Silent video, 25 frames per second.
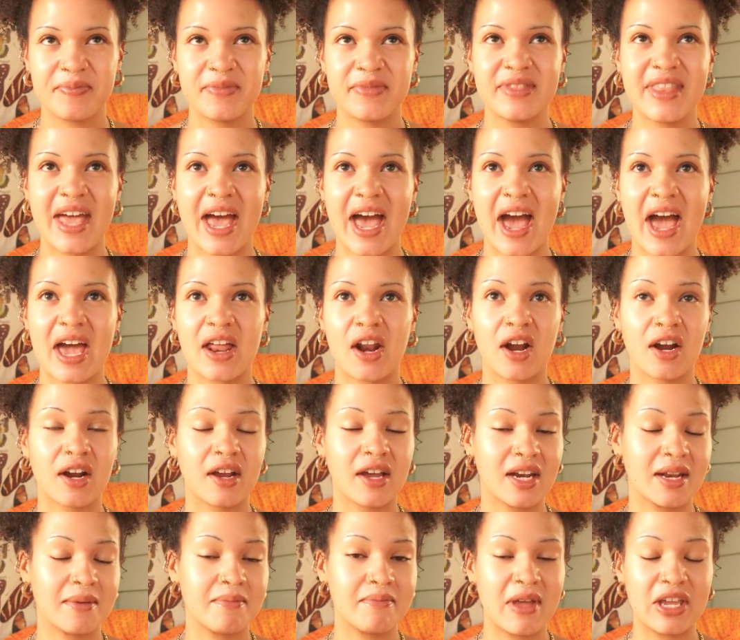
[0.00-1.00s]
that are
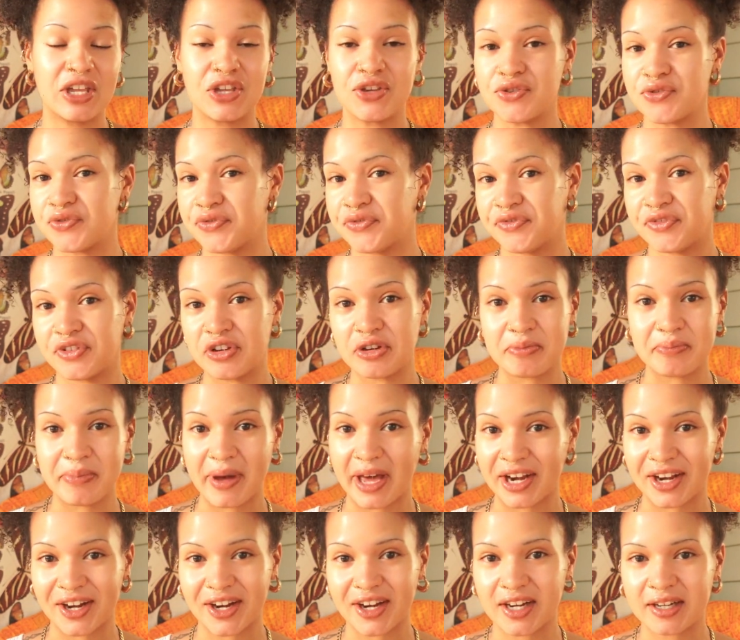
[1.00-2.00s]
gonna make you feel
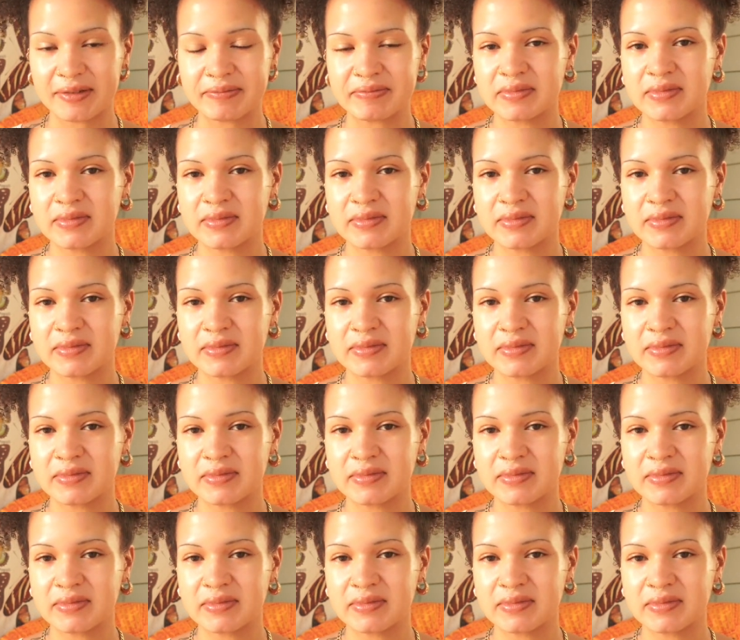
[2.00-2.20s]
better.